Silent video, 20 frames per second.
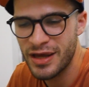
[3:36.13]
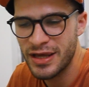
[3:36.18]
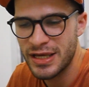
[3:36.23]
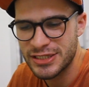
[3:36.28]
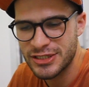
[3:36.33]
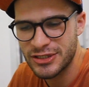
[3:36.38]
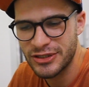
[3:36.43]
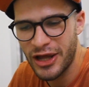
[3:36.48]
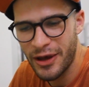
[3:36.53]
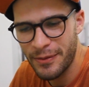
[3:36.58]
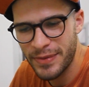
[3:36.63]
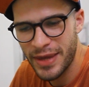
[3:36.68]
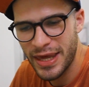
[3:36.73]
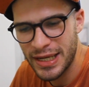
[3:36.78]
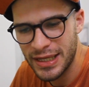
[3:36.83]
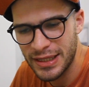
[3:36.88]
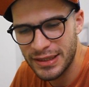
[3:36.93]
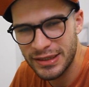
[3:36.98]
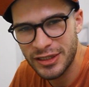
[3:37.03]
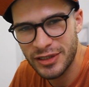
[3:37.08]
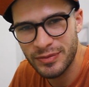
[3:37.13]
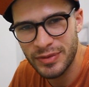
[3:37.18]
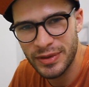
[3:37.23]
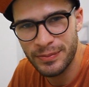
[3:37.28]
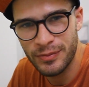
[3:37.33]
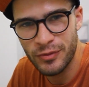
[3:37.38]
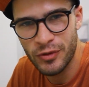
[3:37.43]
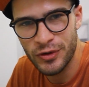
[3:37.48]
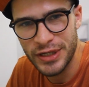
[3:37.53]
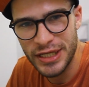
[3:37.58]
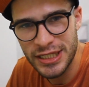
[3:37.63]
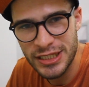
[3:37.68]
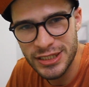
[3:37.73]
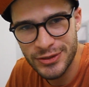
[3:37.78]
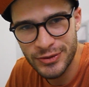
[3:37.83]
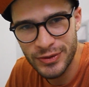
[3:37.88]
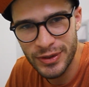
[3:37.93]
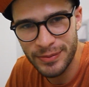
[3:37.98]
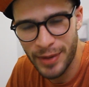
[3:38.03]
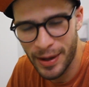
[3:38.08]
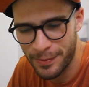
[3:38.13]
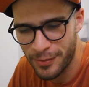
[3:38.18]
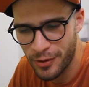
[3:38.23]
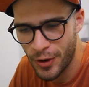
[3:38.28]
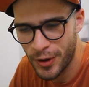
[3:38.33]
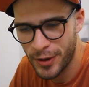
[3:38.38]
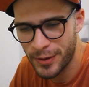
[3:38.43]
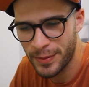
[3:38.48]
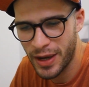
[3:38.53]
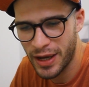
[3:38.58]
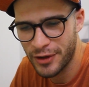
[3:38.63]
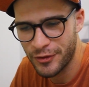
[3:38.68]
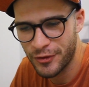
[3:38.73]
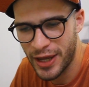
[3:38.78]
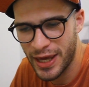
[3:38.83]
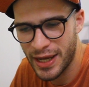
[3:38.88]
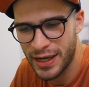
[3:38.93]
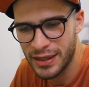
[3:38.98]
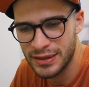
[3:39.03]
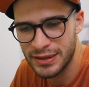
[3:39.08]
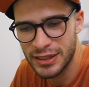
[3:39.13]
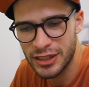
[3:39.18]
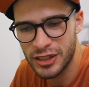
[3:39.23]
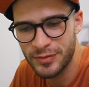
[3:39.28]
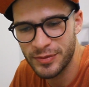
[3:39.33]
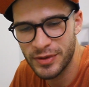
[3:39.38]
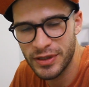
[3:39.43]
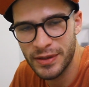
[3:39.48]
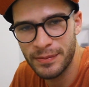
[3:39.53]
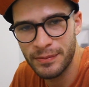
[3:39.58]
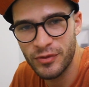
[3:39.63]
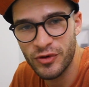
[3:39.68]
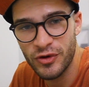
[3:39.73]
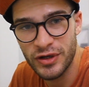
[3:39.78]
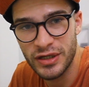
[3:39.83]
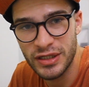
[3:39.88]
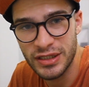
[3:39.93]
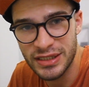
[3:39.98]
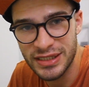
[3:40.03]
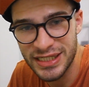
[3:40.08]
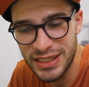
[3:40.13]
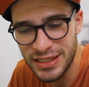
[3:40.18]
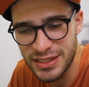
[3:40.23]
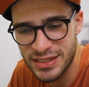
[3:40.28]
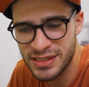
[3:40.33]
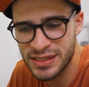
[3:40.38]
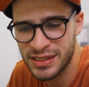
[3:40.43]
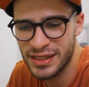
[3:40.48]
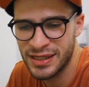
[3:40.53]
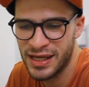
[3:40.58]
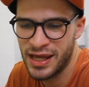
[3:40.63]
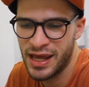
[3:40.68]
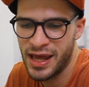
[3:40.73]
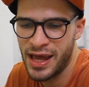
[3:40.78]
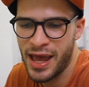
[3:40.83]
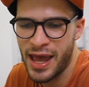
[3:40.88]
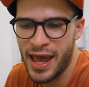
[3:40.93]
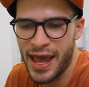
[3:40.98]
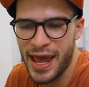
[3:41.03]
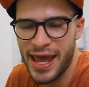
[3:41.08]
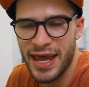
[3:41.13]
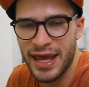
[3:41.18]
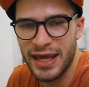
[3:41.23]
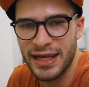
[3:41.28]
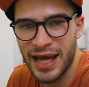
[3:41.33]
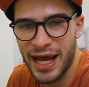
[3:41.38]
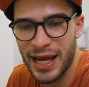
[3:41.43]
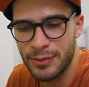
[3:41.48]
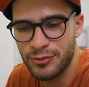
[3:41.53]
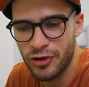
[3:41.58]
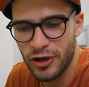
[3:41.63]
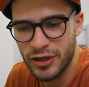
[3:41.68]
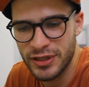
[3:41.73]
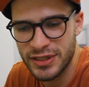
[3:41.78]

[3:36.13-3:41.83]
So now I'm getting a little bit more into it. My Pokemon are getting a little bit more elite, and I brought